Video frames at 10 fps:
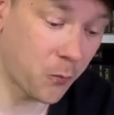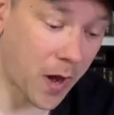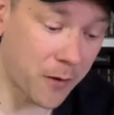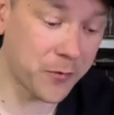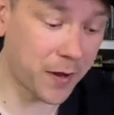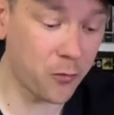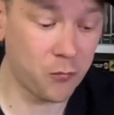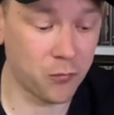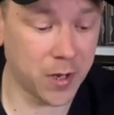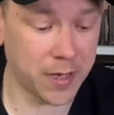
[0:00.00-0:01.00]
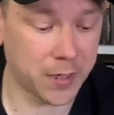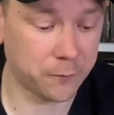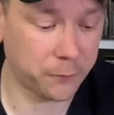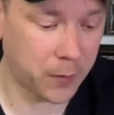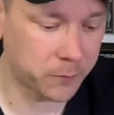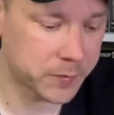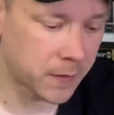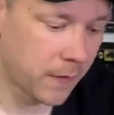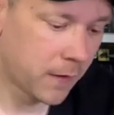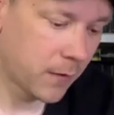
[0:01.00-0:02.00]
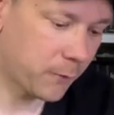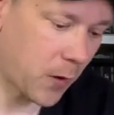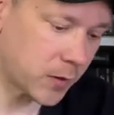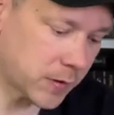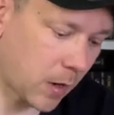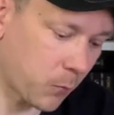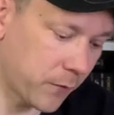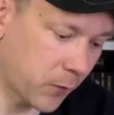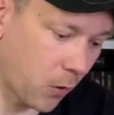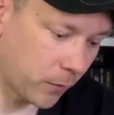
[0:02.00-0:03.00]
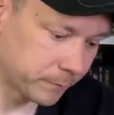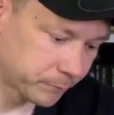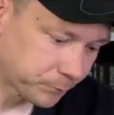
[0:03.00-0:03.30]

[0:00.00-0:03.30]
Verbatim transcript: wow, they're all really good films. First up, we've got